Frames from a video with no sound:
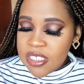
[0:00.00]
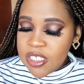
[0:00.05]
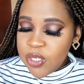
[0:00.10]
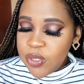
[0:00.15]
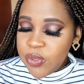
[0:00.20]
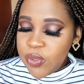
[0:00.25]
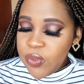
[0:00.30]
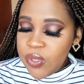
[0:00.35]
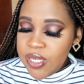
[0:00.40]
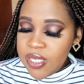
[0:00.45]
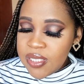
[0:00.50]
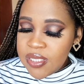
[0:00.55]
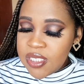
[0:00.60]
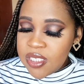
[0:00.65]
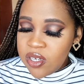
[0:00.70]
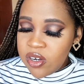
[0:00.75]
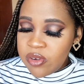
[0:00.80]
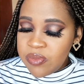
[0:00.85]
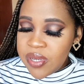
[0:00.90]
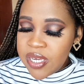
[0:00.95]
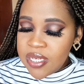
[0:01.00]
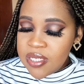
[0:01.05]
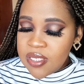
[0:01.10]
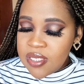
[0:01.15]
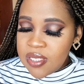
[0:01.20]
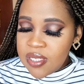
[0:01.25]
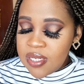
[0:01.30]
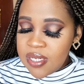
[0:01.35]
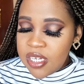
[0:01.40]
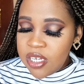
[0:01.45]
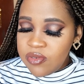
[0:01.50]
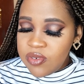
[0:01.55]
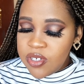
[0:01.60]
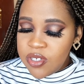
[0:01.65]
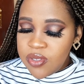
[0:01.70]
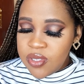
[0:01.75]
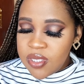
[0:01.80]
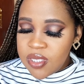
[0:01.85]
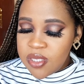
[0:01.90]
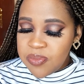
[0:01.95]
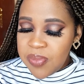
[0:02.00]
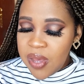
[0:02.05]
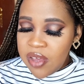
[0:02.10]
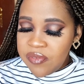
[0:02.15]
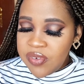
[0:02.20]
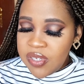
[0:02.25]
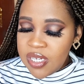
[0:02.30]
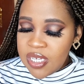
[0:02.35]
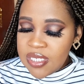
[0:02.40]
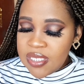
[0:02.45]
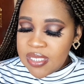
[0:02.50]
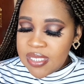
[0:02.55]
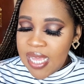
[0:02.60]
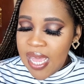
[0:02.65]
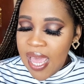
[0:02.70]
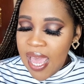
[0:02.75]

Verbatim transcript: The cooling serum instantly reduces puffiness